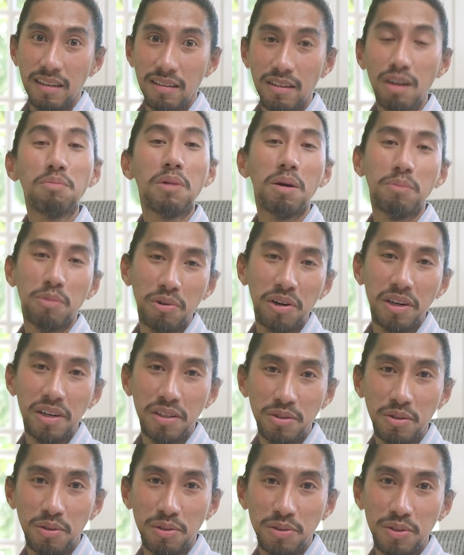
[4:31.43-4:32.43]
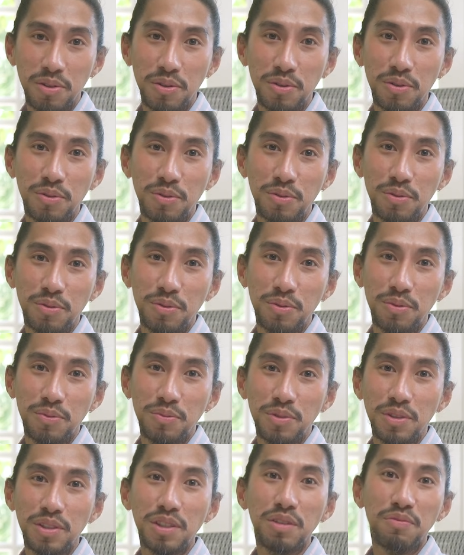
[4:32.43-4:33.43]
Your mom already told you.
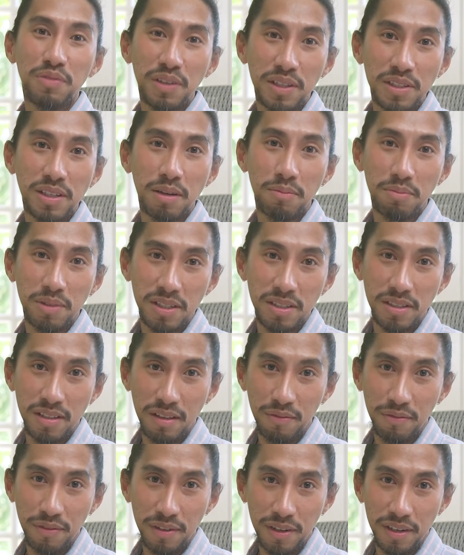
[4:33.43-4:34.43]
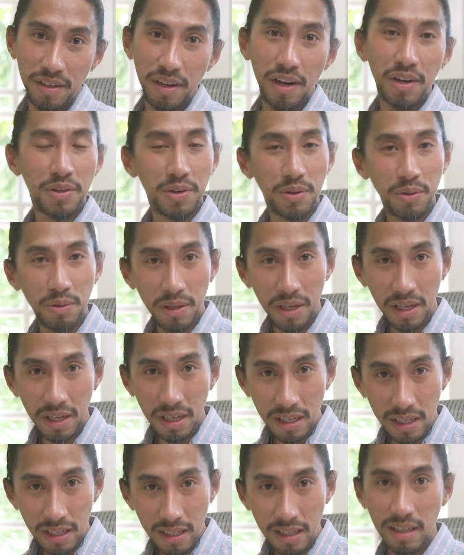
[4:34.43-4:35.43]
She feels something's different. Are you
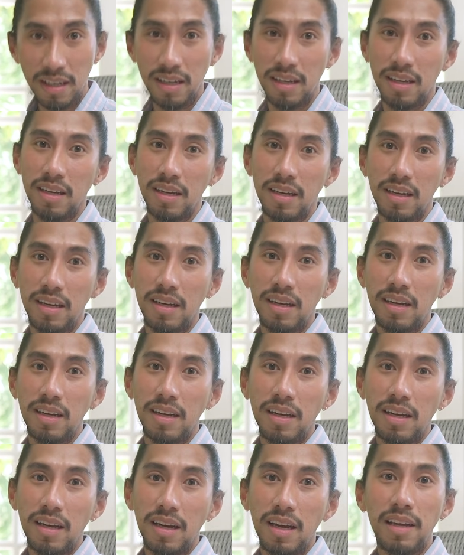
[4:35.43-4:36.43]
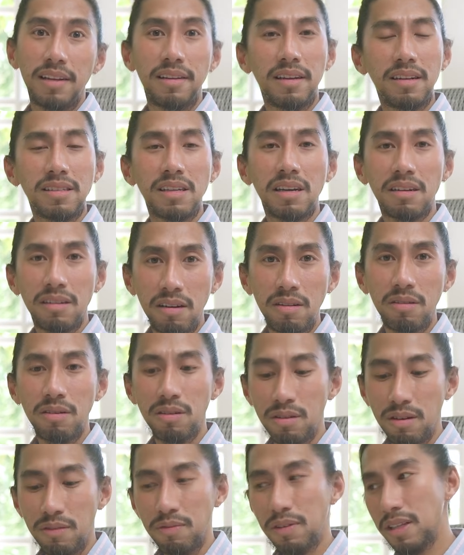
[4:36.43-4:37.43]
okay? And then it's like, no, no,
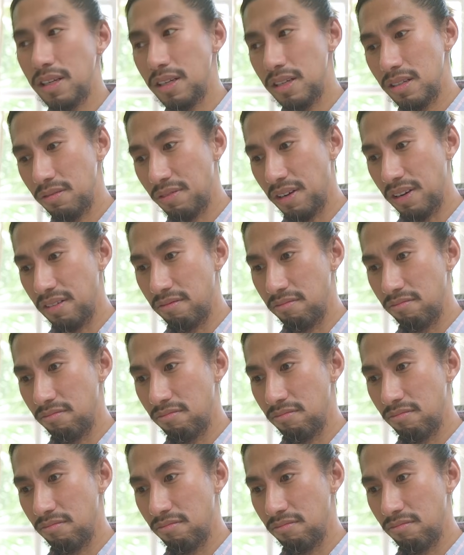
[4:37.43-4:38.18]
no, everything is fine.